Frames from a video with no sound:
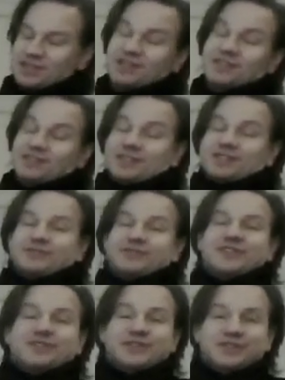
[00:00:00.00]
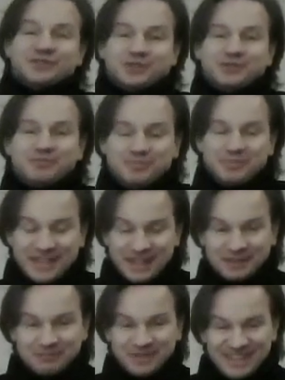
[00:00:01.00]
Not very good
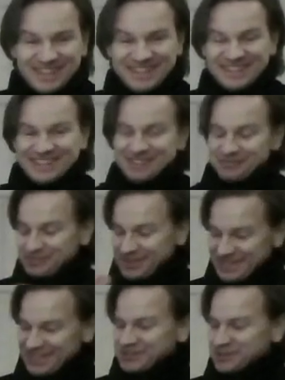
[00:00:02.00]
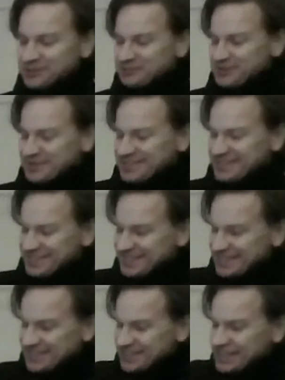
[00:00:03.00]
mathematically, but I hope you
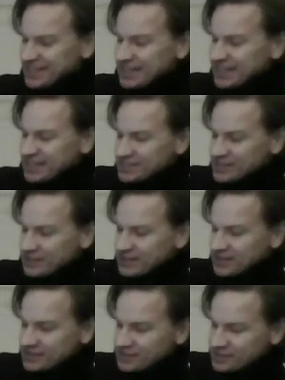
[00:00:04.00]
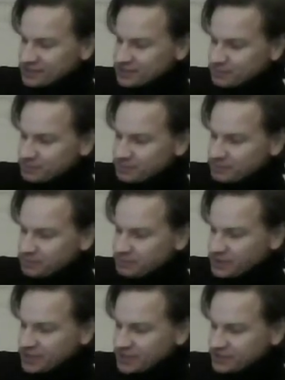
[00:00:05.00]
understand. So I just
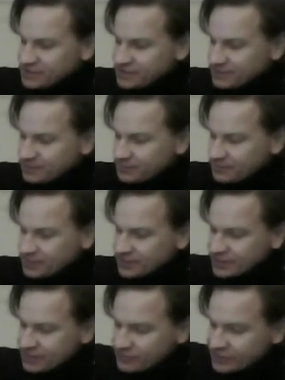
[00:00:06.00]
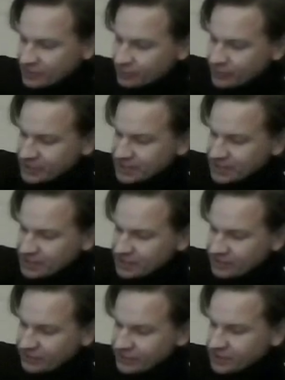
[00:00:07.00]
pin some area away
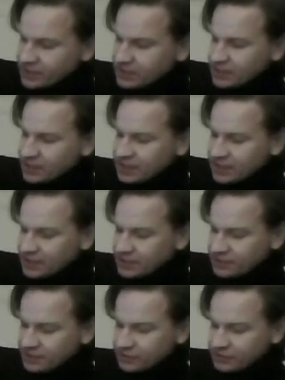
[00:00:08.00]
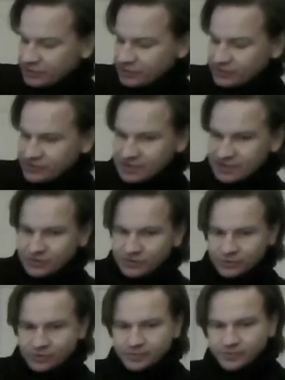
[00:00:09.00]
here and
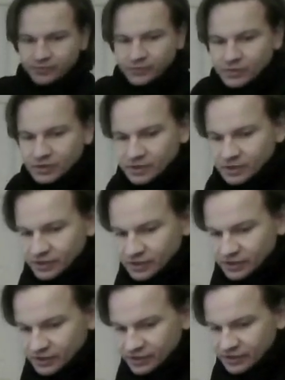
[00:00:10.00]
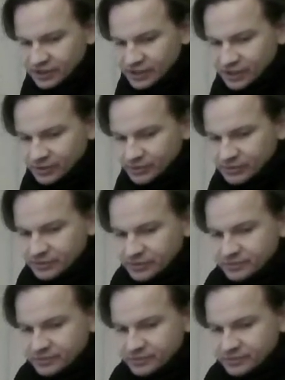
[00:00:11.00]
continue down